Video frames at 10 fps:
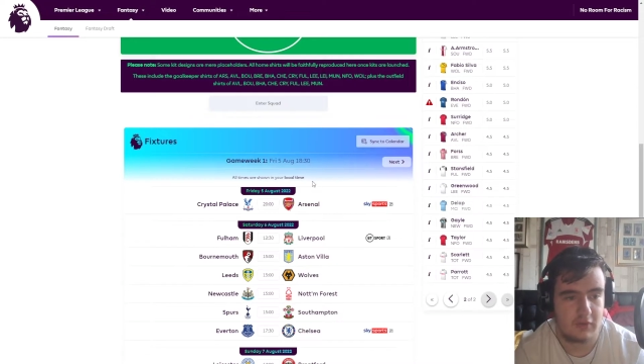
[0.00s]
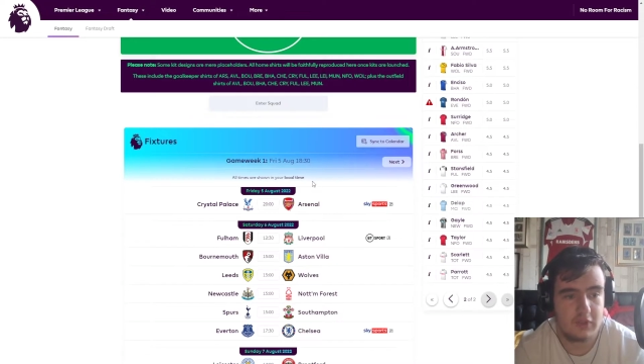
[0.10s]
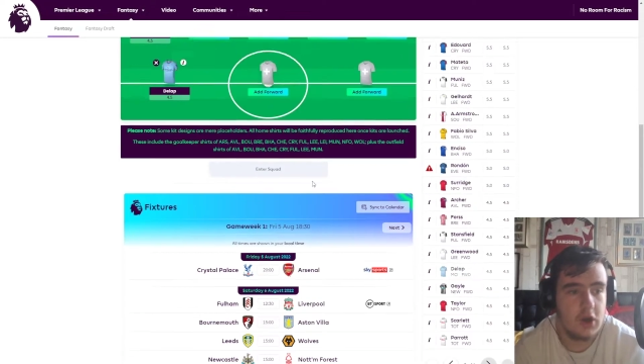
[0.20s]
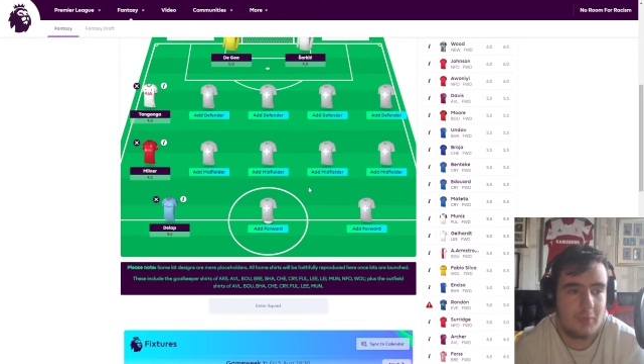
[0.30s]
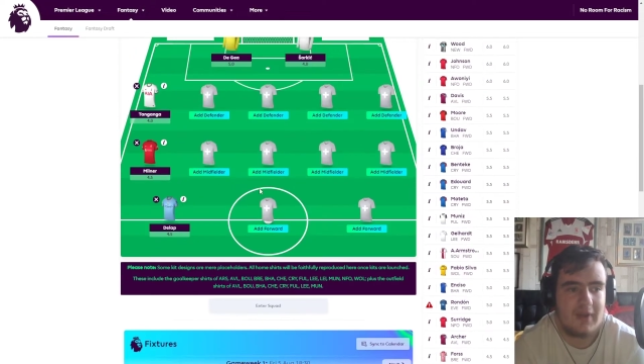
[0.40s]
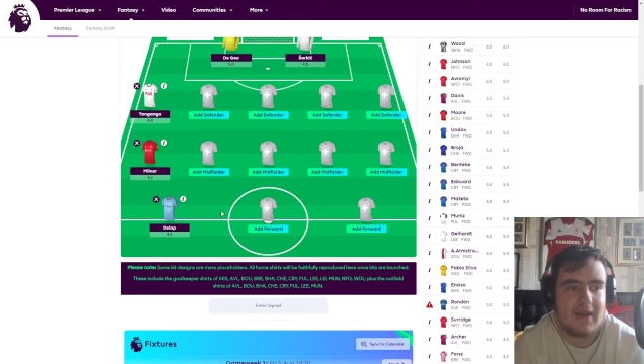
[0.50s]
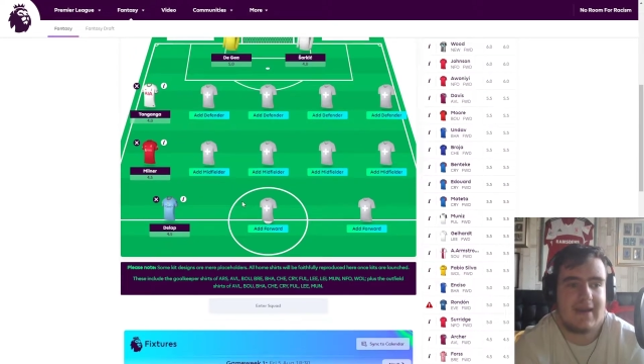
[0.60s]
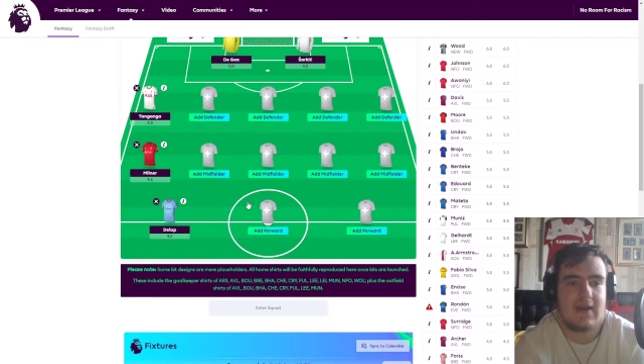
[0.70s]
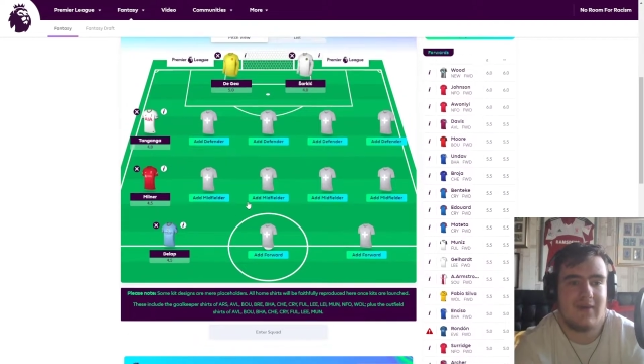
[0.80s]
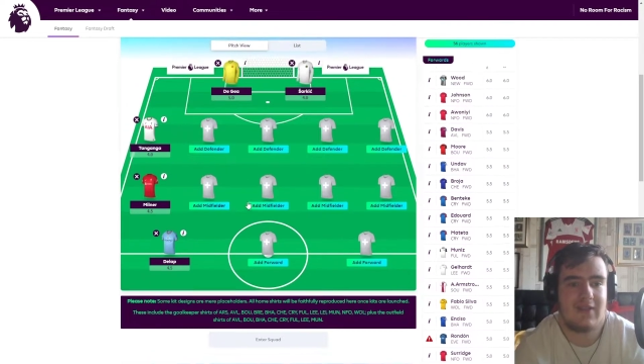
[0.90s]
They're not playing
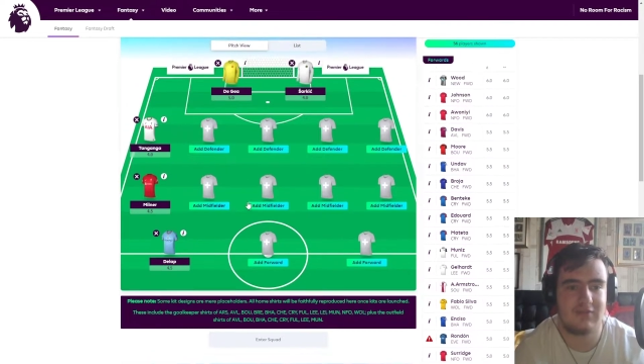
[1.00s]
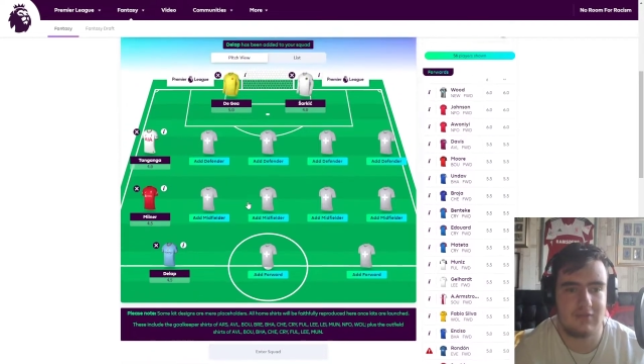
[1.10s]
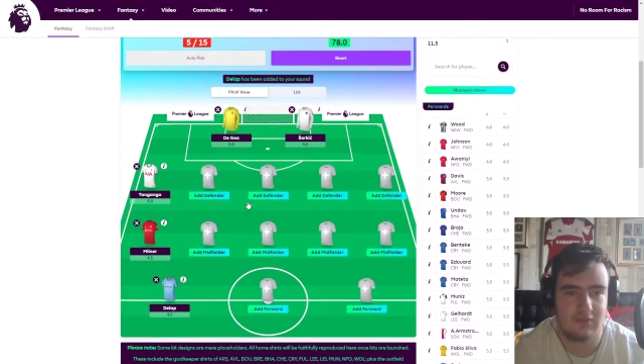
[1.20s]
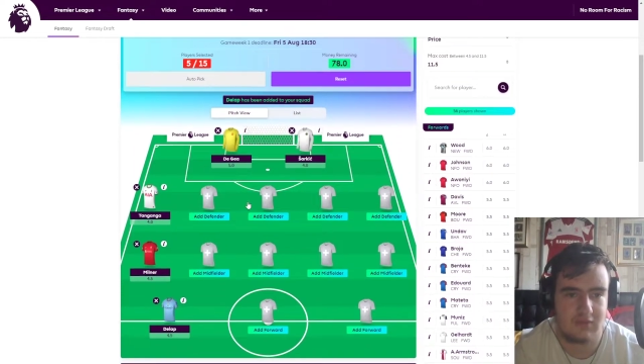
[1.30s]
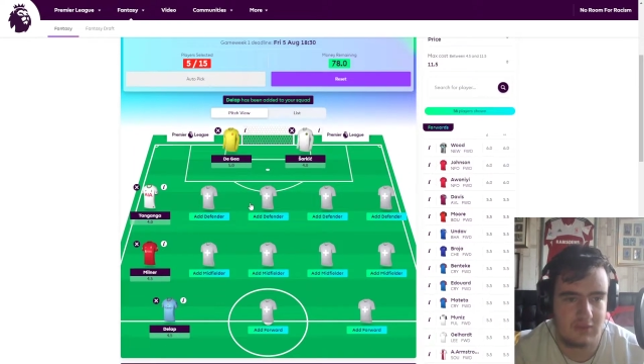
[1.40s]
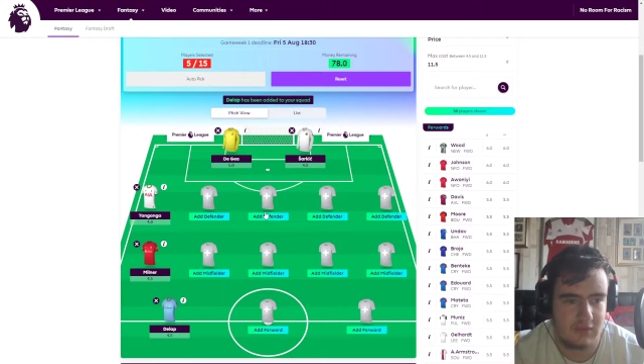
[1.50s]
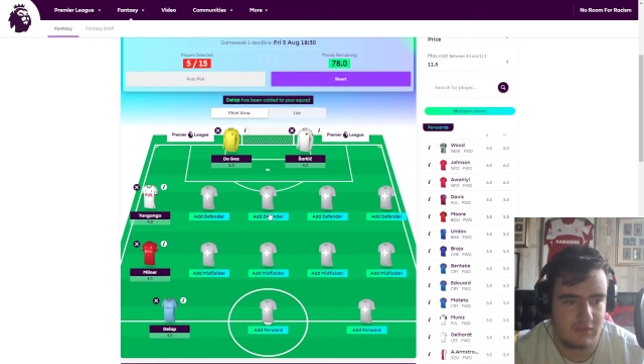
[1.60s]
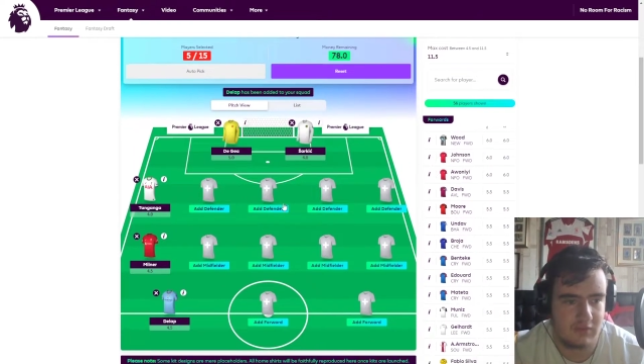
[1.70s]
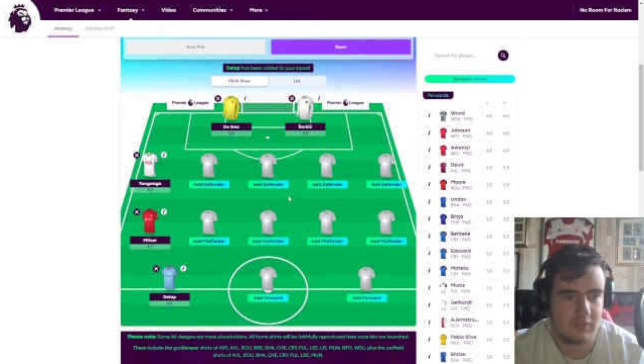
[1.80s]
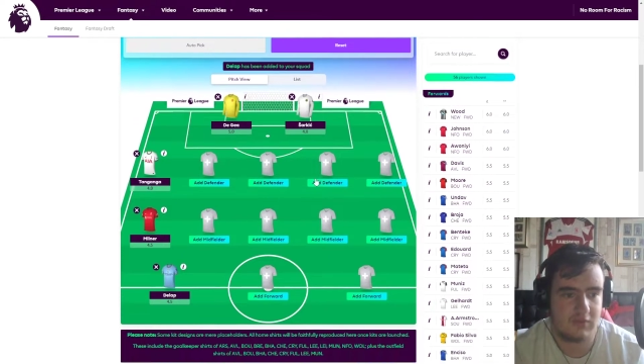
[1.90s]
anywhere. This is
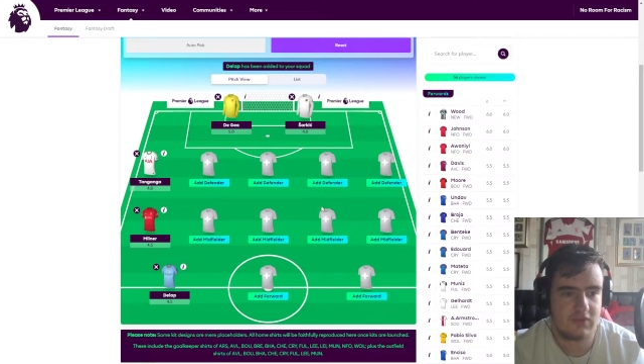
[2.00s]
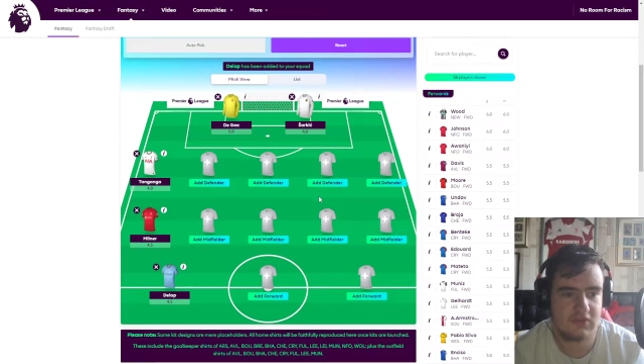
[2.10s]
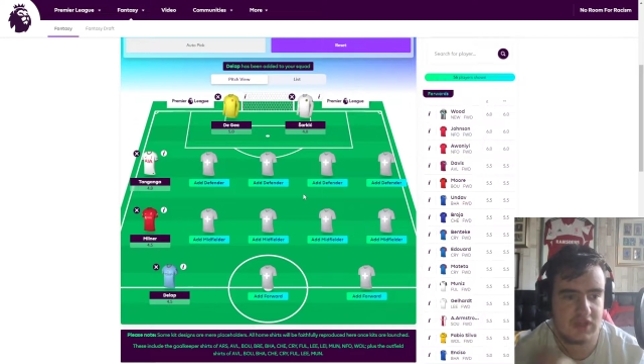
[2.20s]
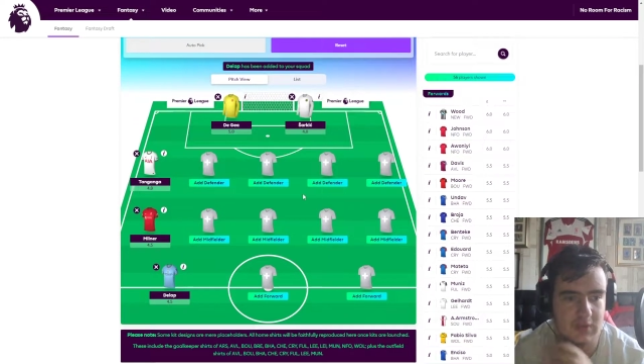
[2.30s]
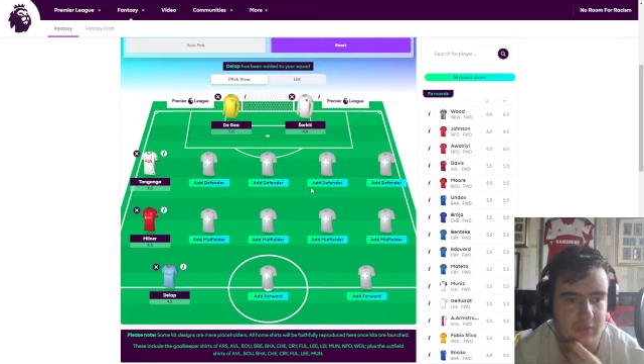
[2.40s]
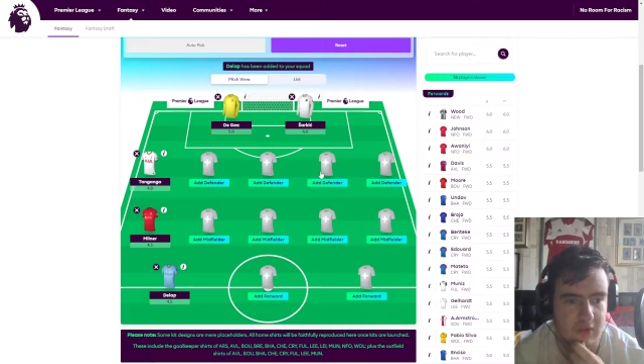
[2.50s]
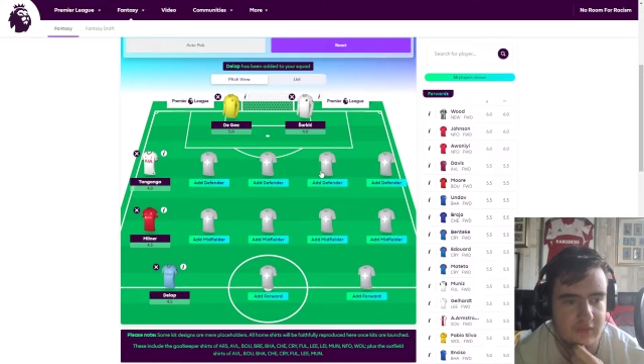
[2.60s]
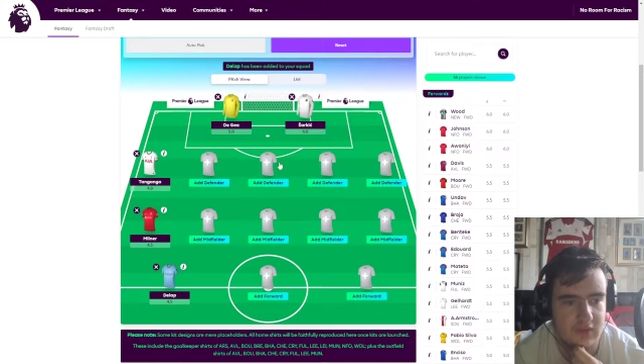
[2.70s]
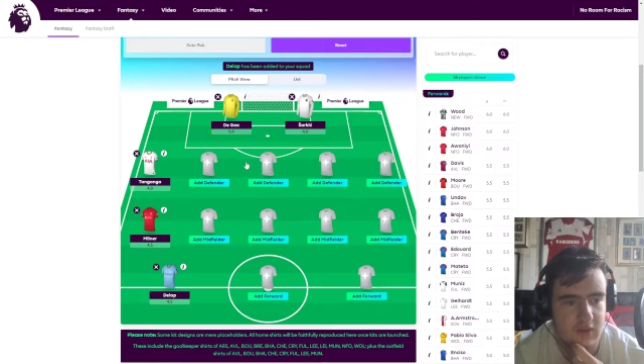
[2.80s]
just cheap players.